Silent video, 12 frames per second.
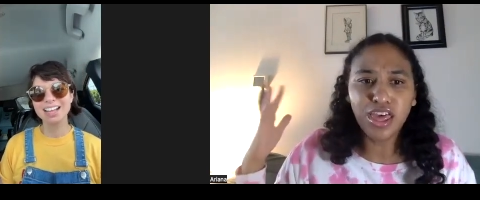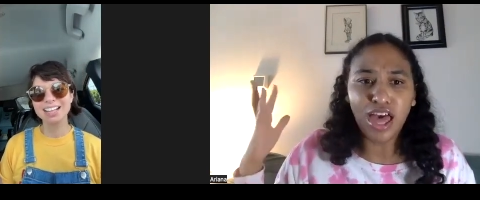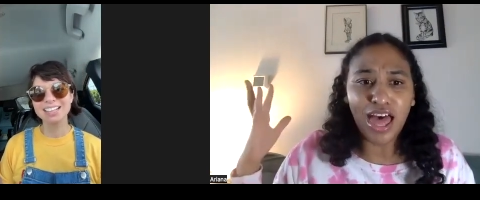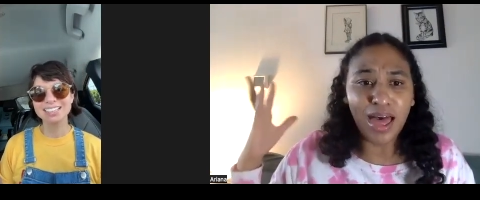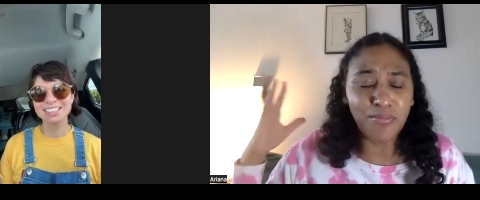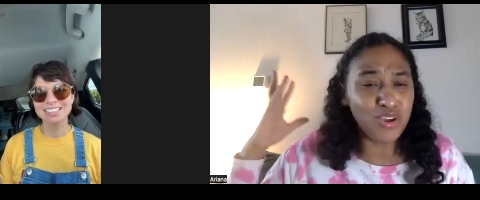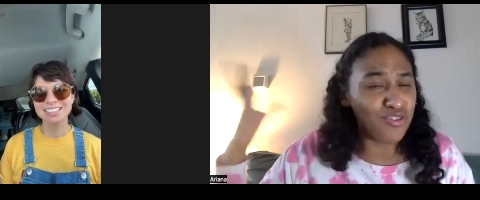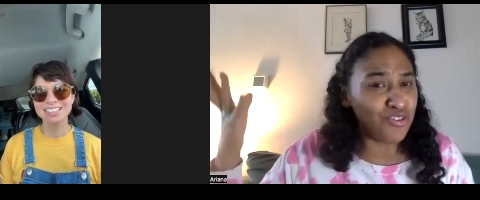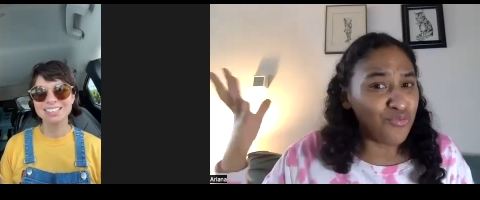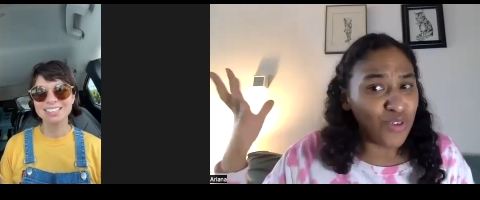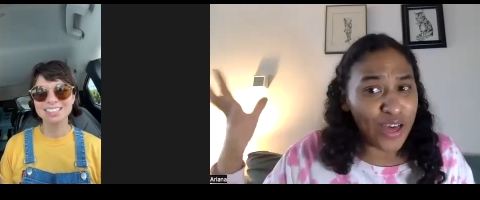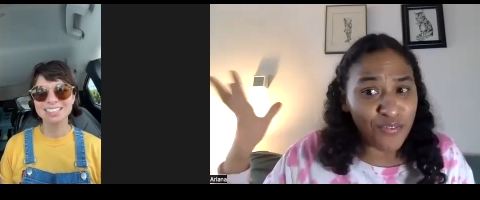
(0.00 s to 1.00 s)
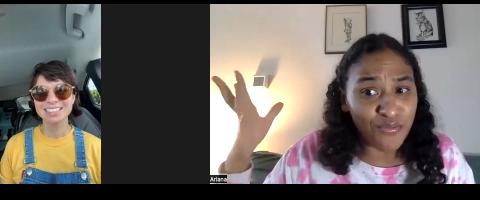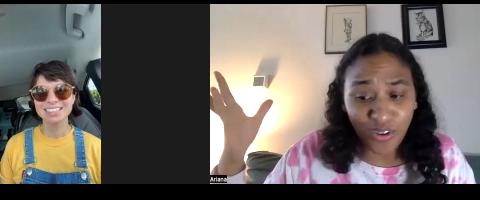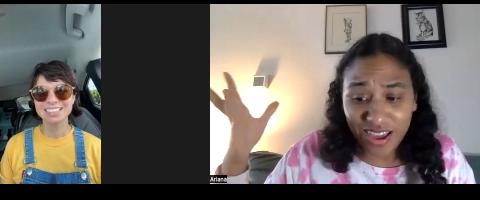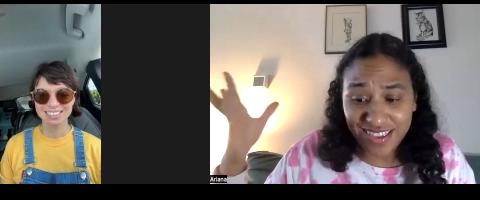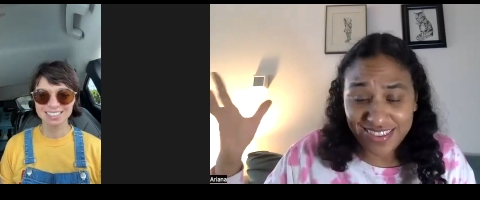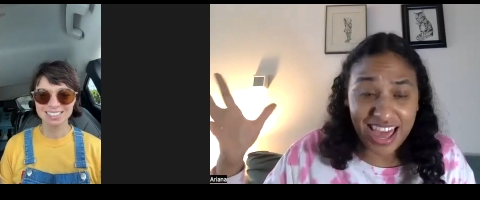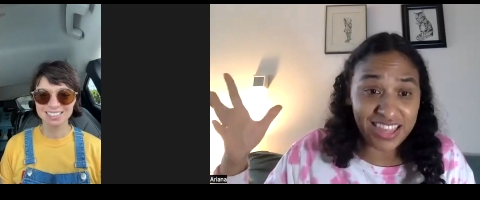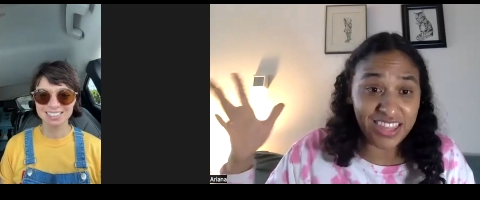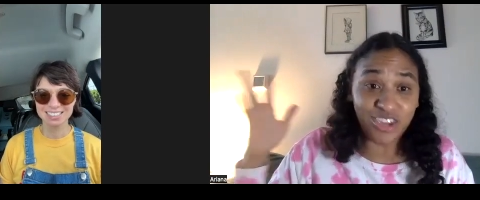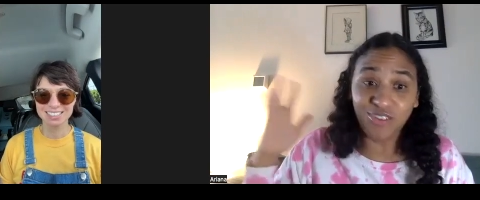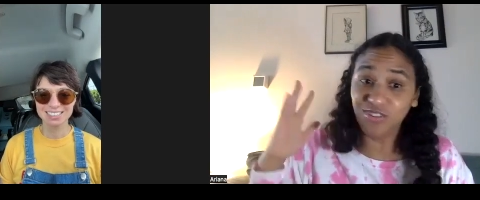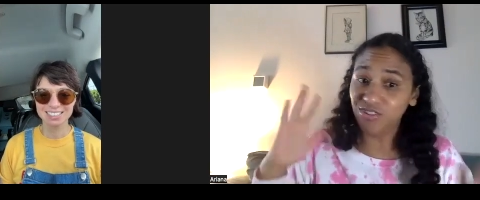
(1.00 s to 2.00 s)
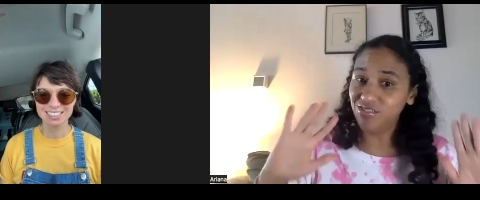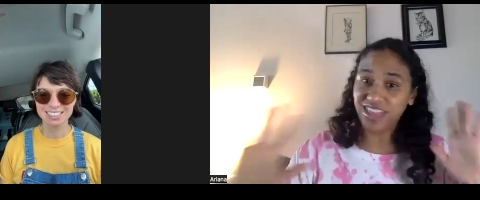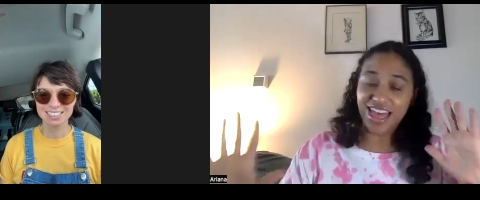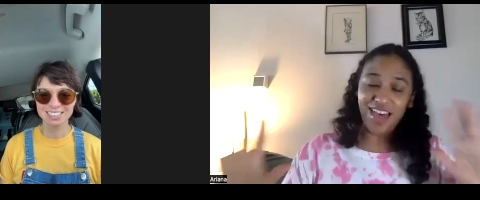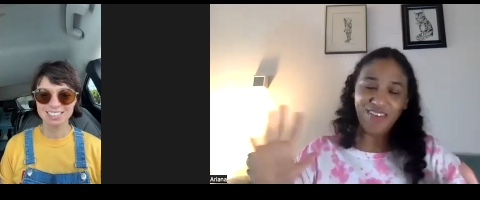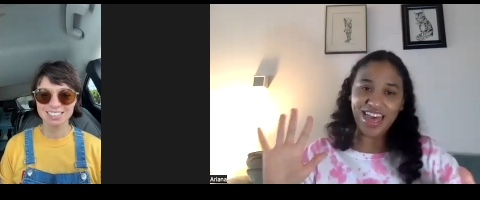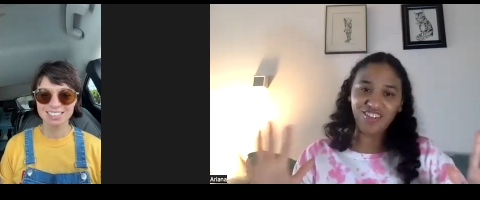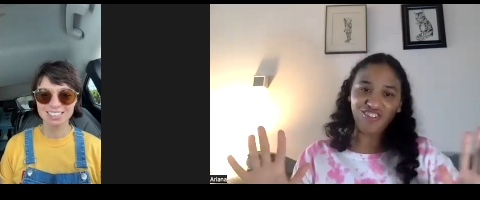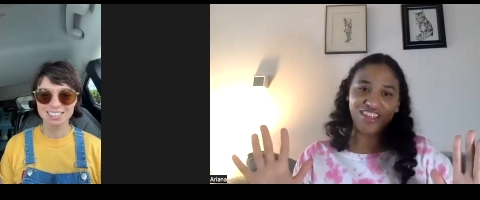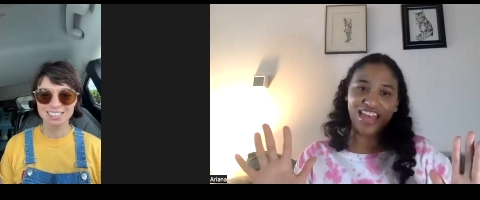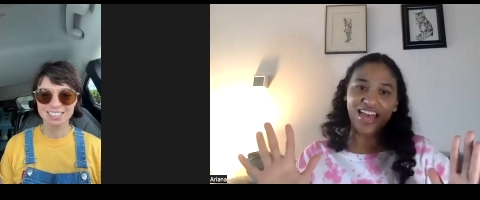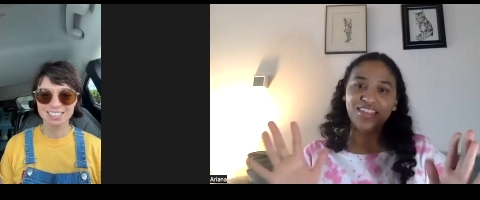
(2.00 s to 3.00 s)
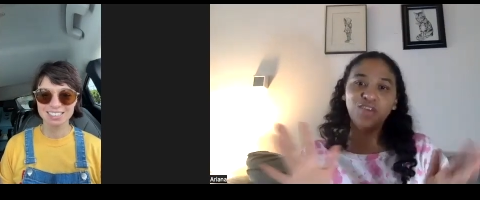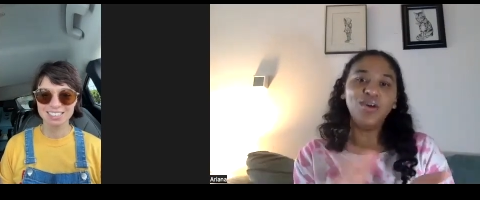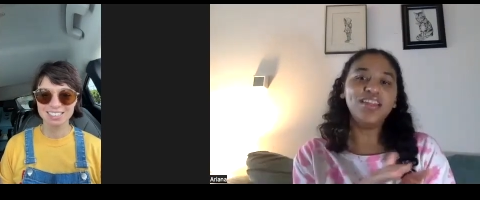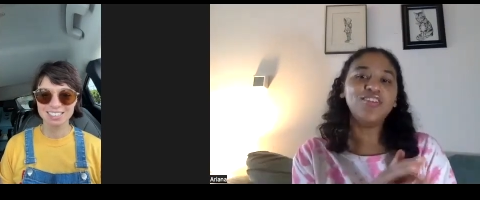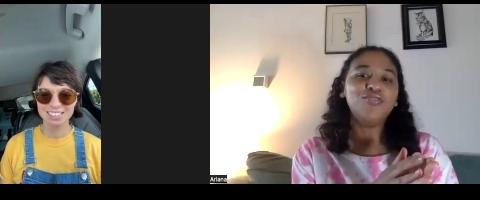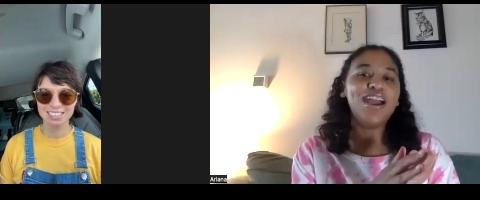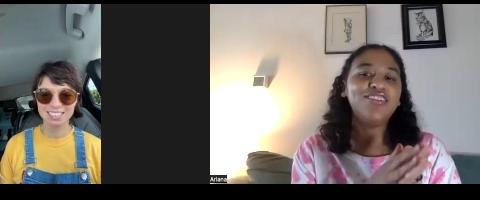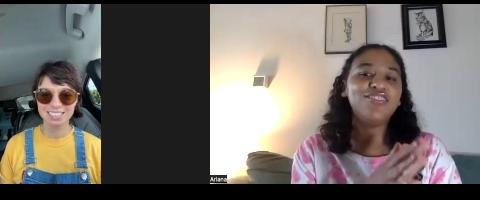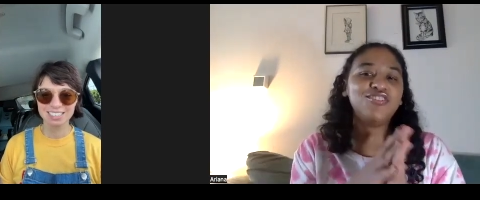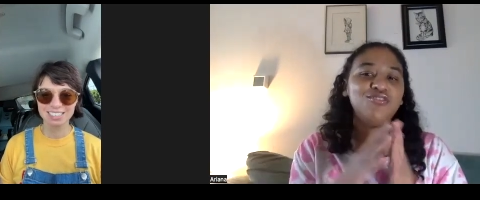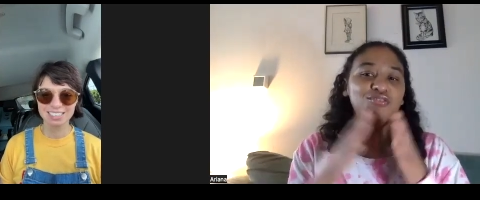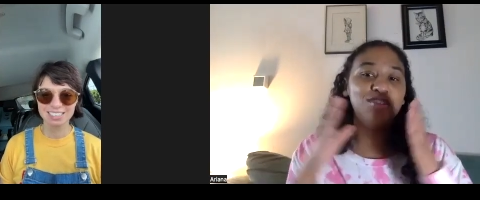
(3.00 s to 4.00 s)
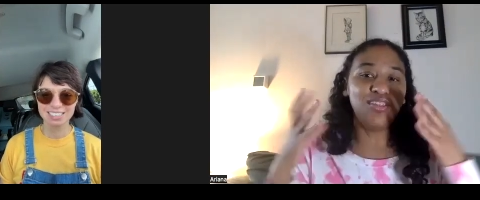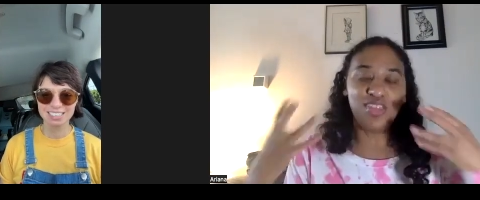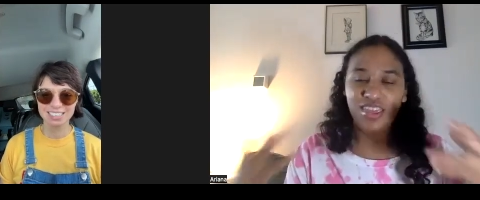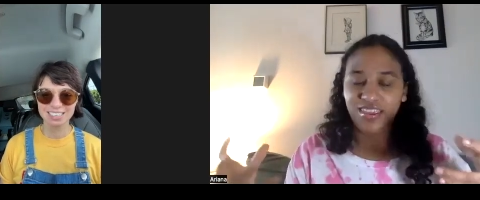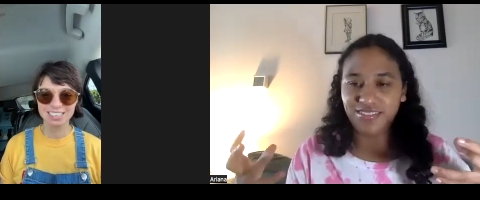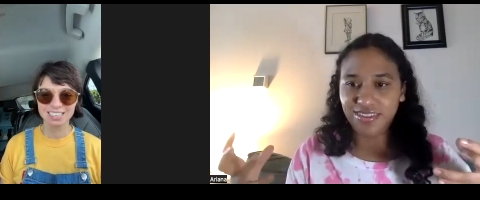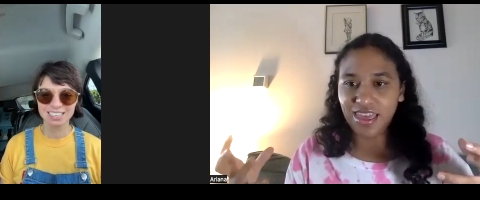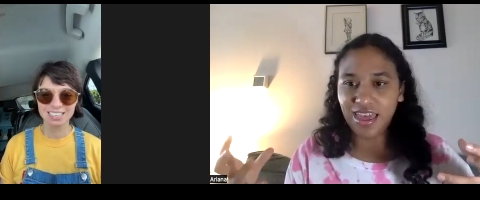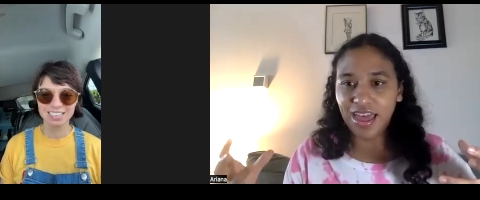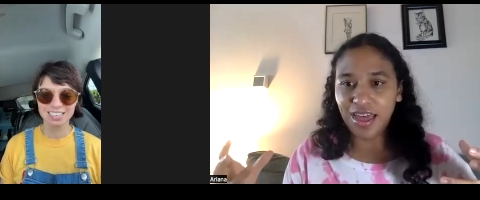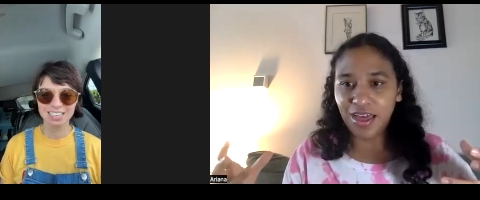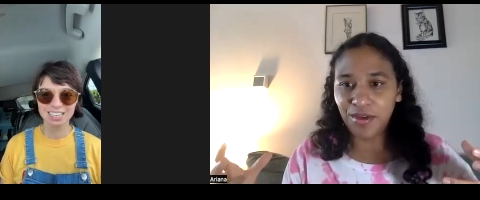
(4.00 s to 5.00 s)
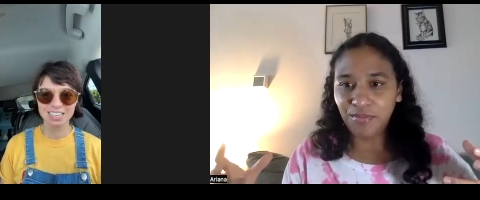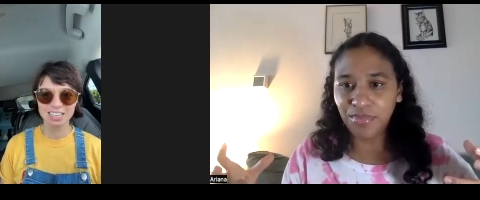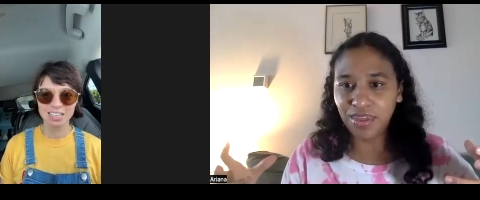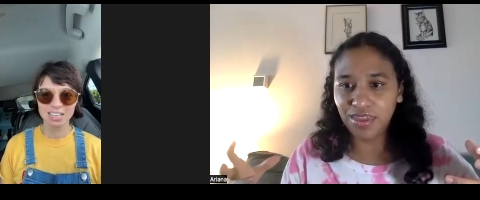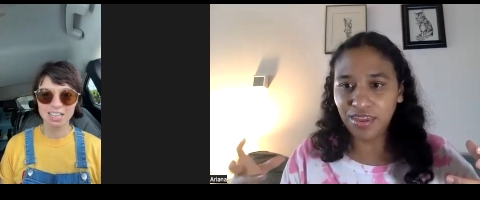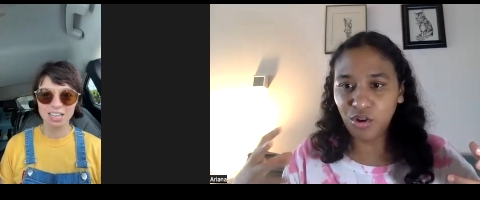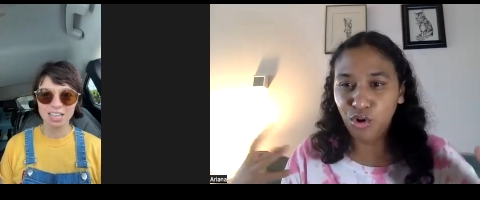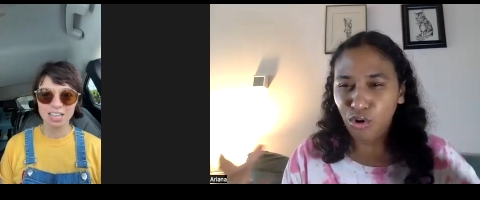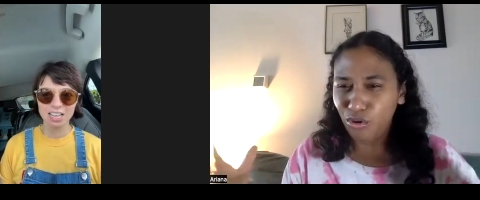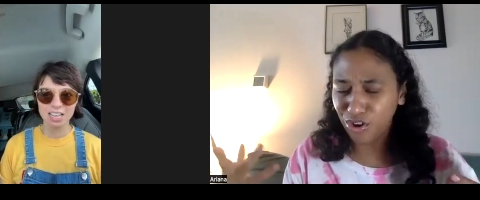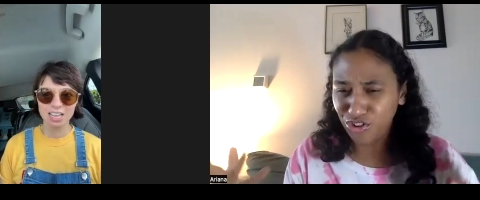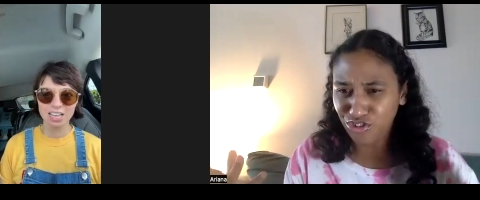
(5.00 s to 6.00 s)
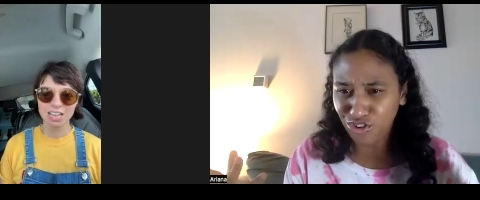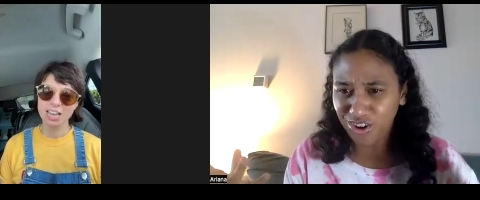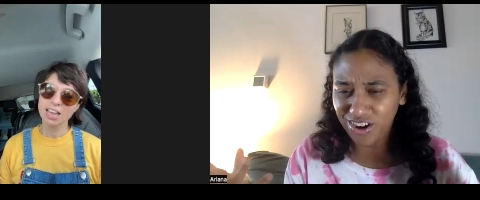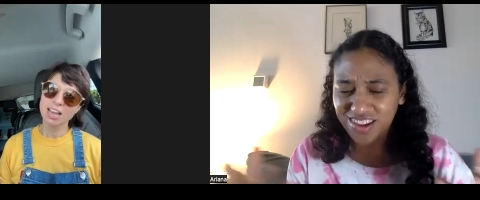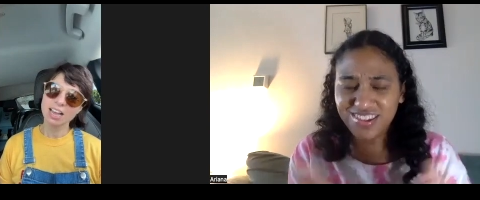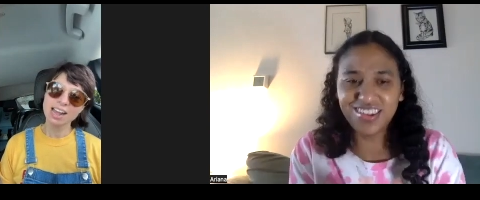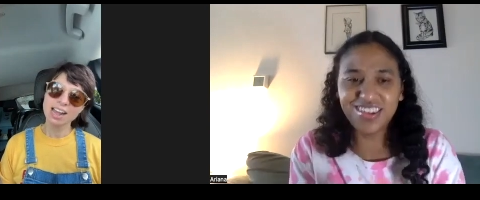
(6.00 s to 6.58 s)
Speaker 1: um, you do voice acting, you do live action acting. What attracted you to this um horror short?